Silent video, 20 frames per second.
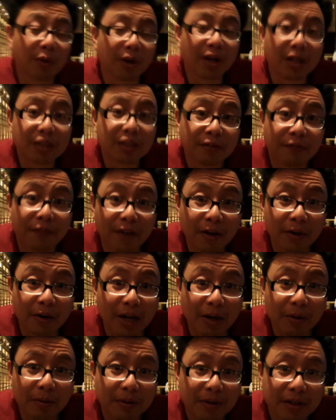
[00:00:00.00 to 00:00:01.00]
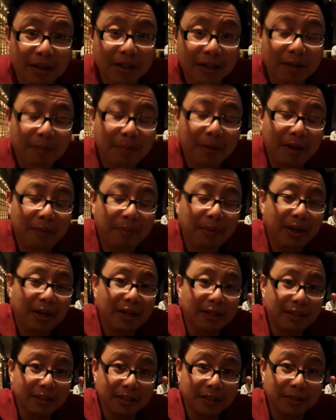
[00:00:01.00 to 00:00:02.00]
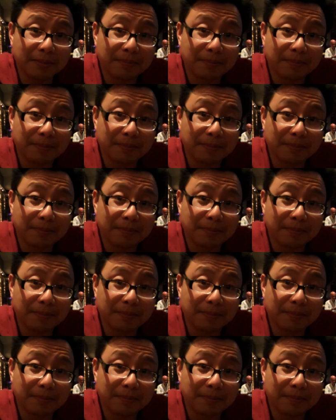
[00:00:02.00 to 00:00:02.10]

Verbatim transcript: what I just found out? Man pans.